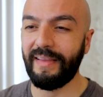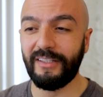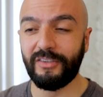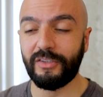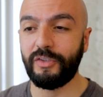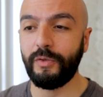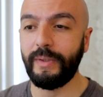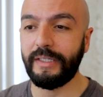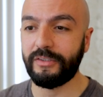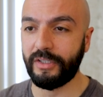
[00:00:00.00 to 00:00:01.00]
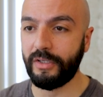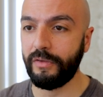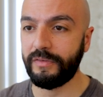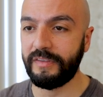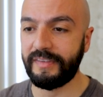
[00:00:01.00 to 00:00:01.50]
I think it took 2 weeks to
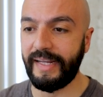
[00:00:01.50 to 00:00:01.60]
close this